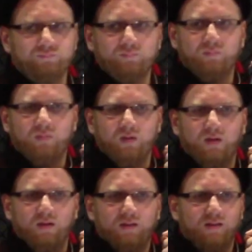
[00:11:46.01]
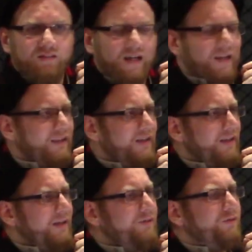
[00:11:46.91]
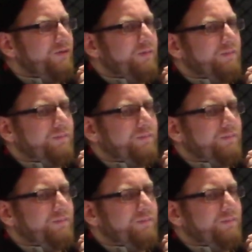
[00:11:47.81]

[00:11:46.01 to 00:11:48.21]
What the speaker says: Muhammad. The second thing is,